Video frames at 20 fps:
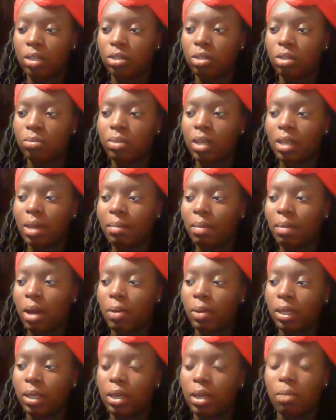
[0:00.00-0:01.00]
Sometimes
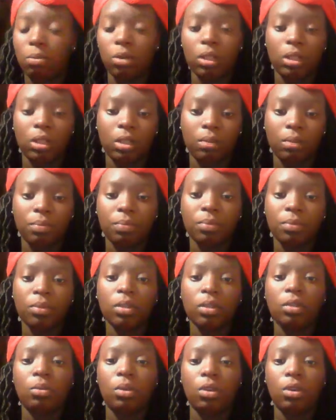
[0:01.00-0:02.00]
I wake up with him.
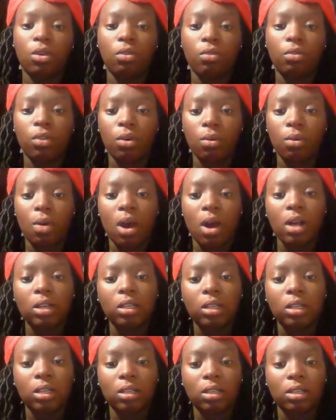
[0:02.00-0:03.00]
We go for a walk.
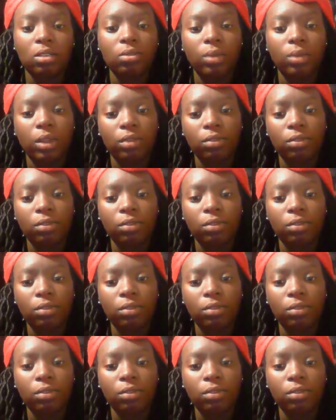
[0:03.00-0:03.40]
He gets ready